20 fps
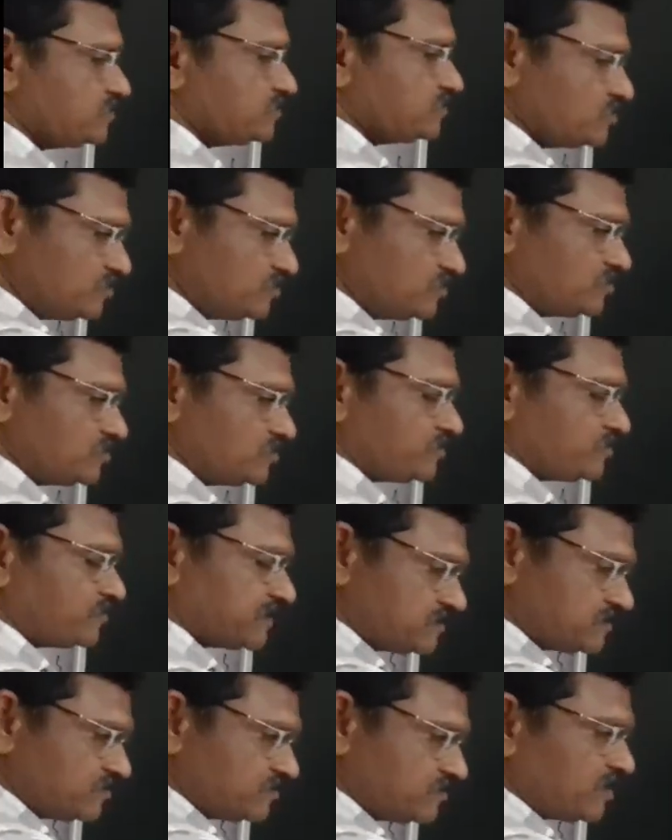you
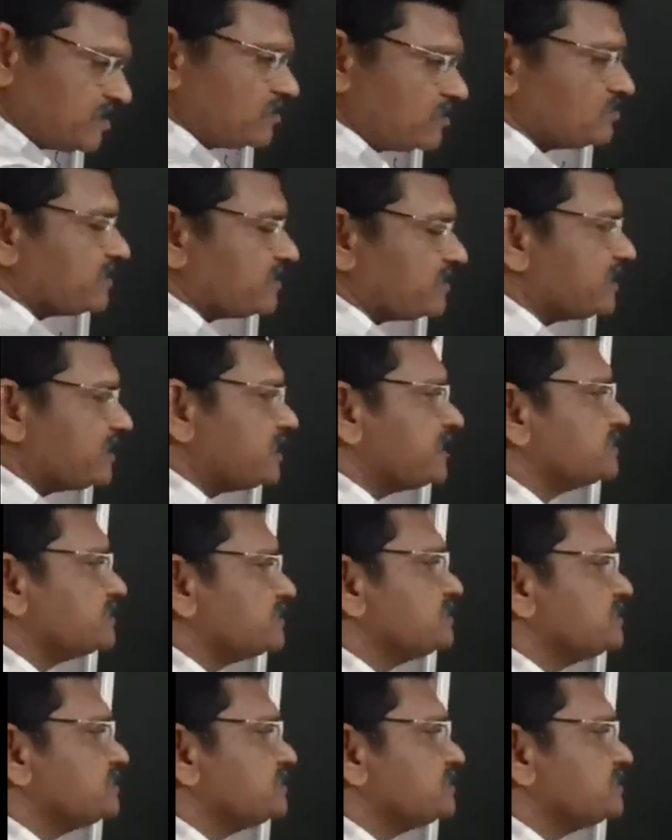first you have to write like